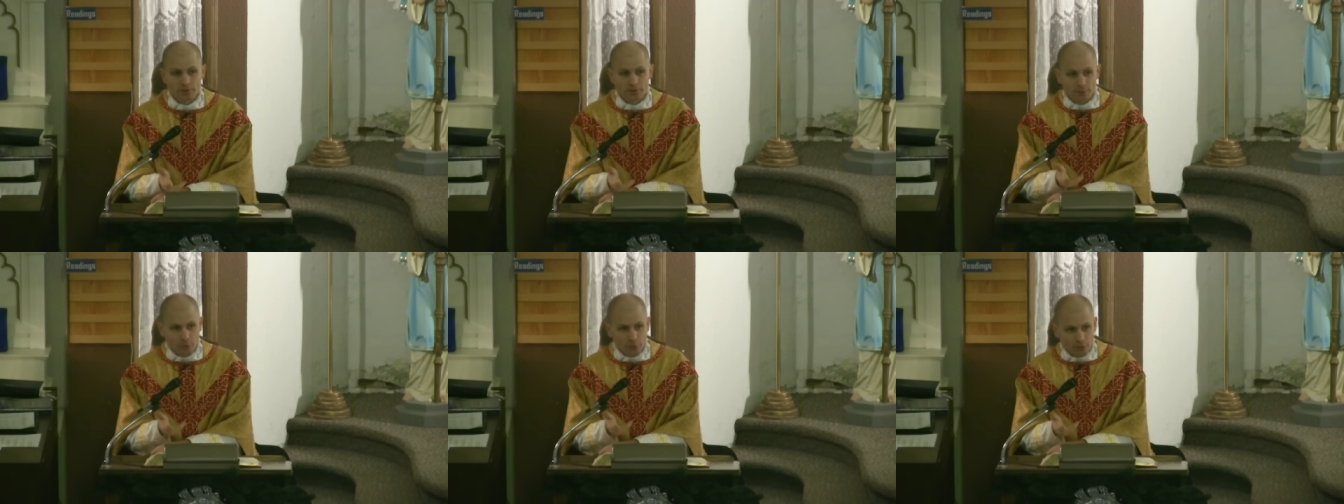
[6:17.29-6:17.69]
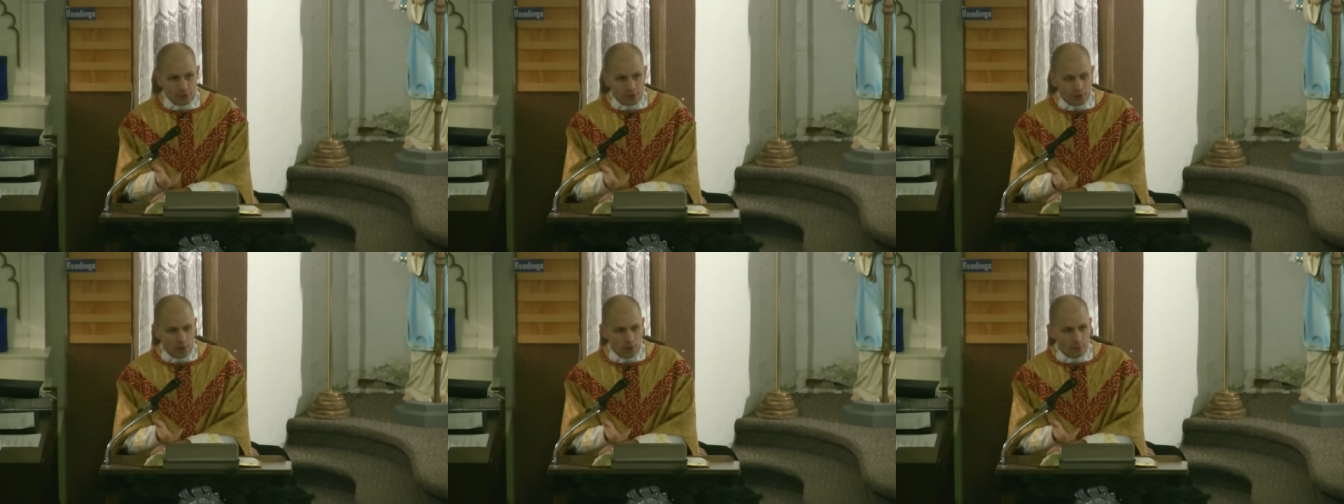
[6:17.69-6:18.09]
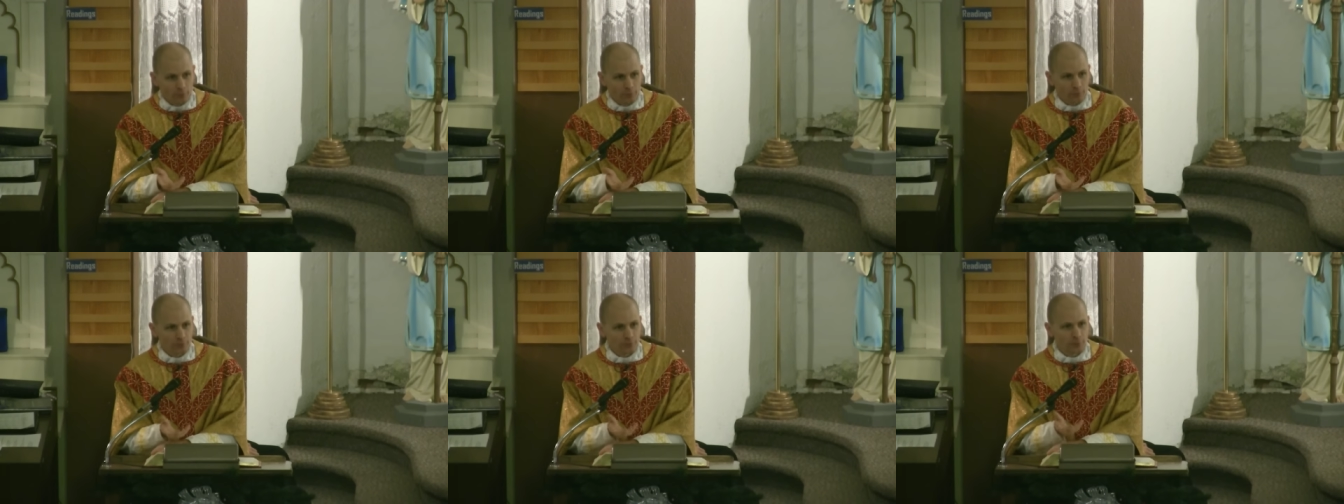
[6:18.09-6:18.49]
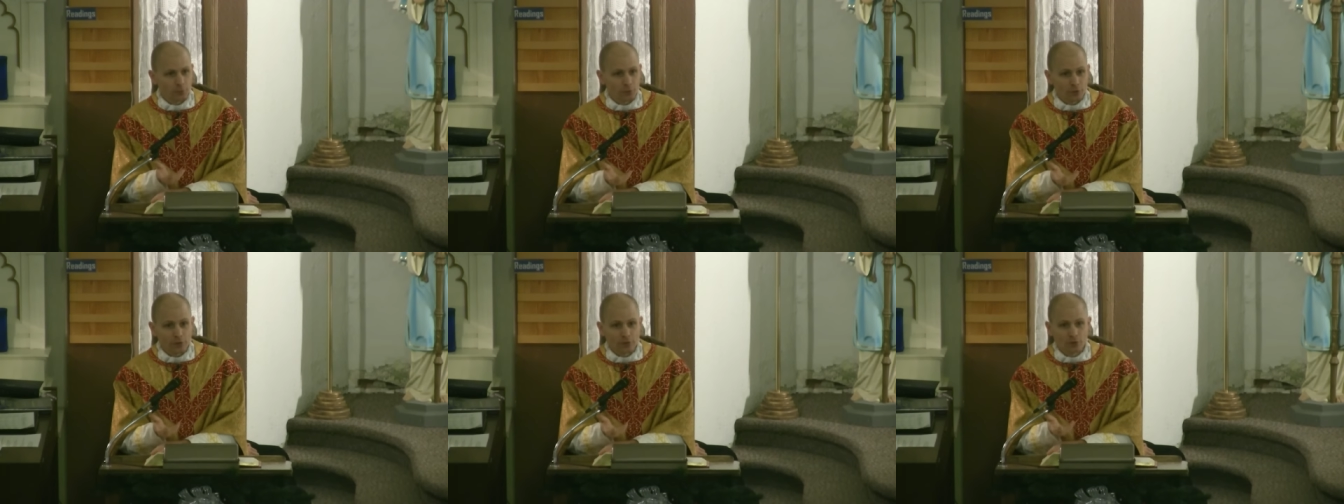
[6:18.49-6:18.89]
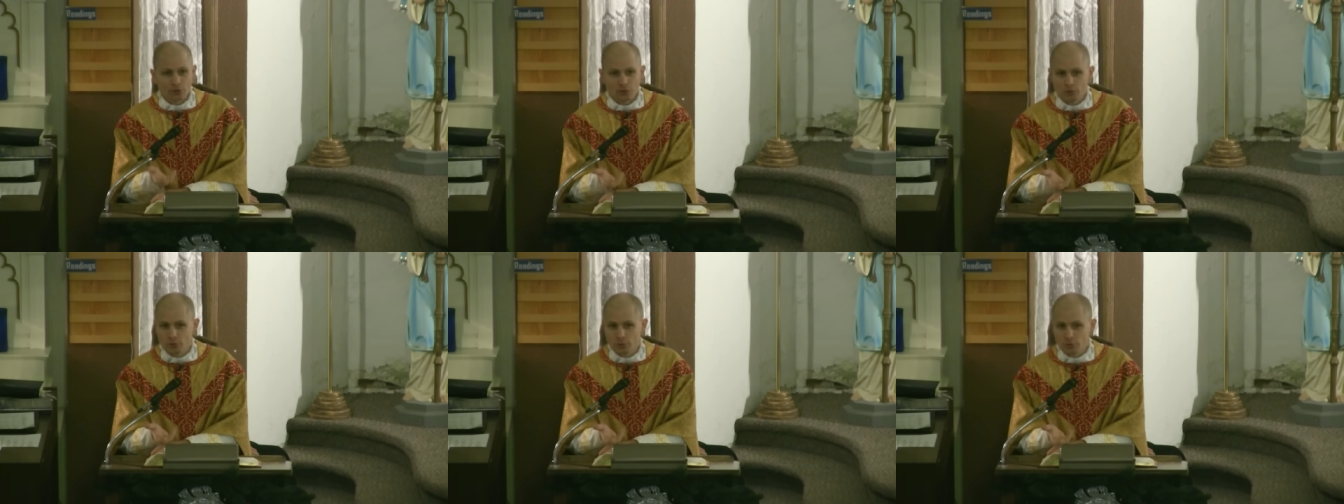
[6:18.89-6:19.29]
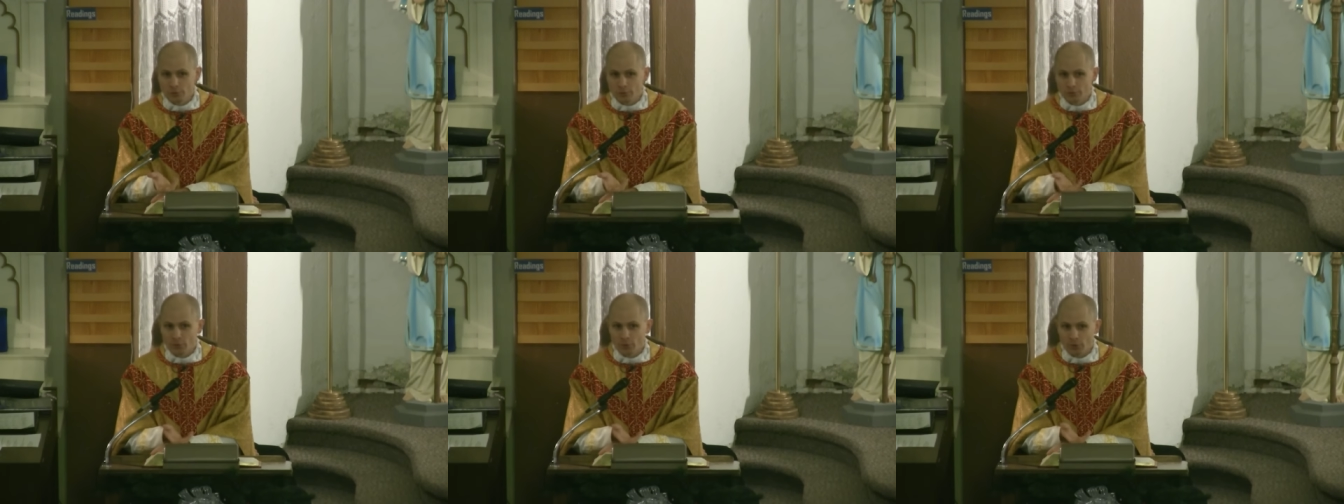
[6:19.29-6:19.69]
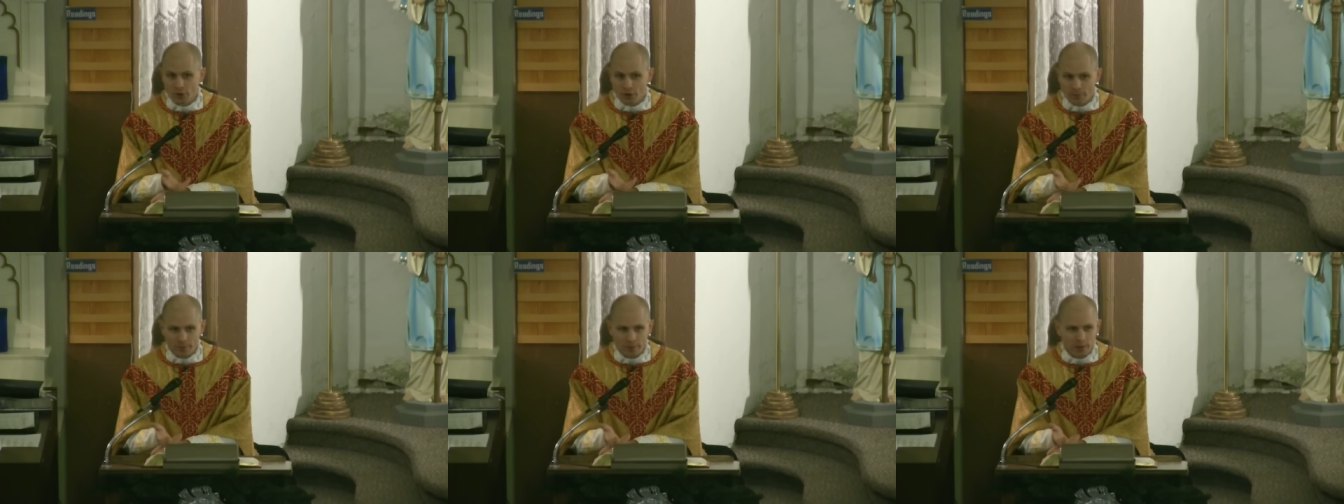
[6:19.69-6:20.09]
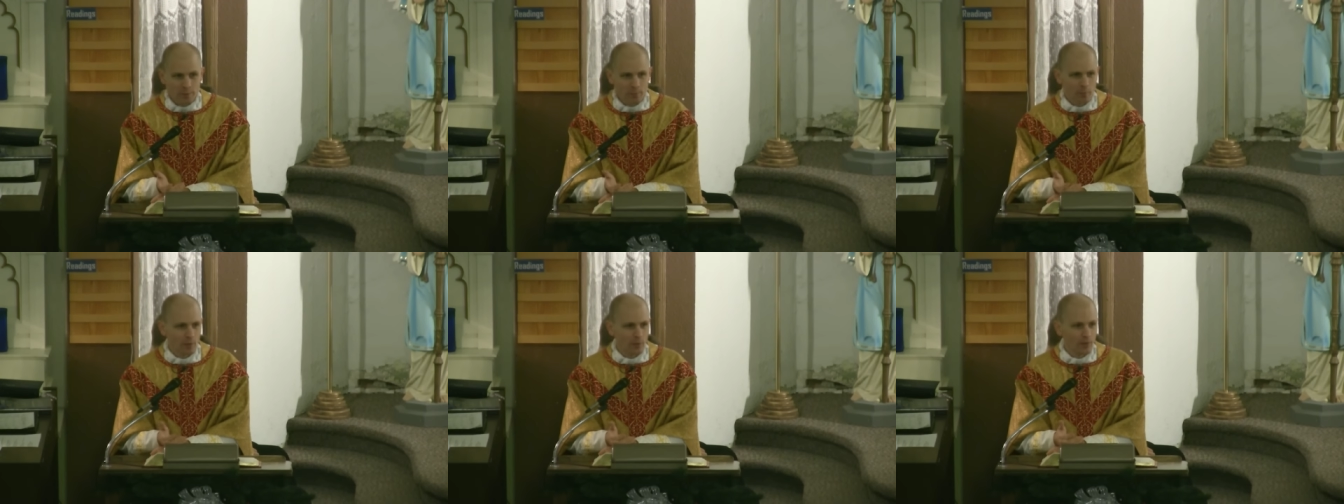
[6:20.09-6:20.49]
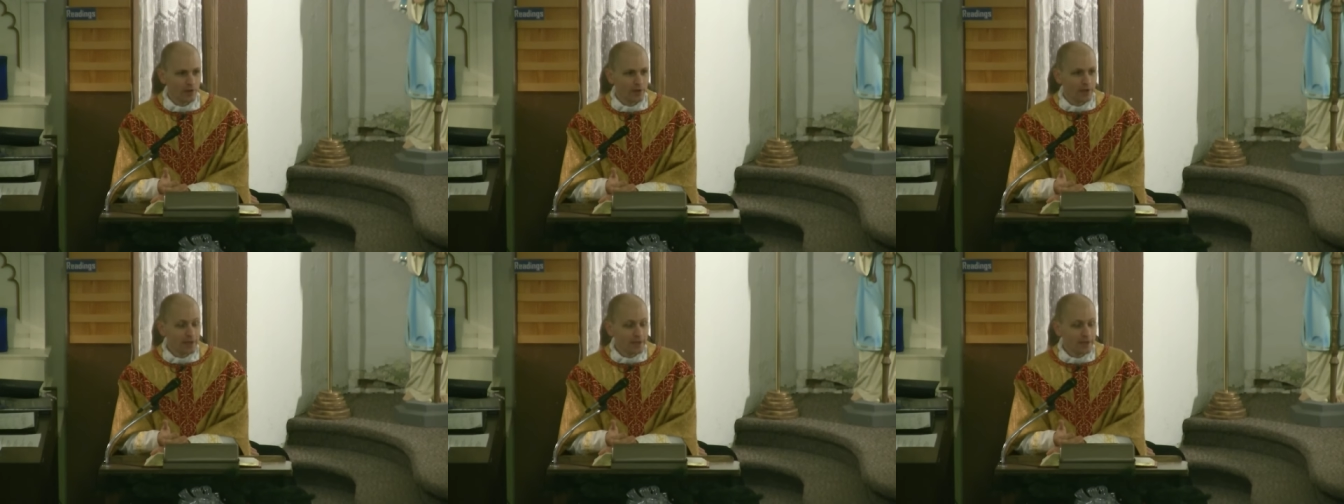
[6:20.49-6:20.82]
to bring comfort, to bring good news to all people.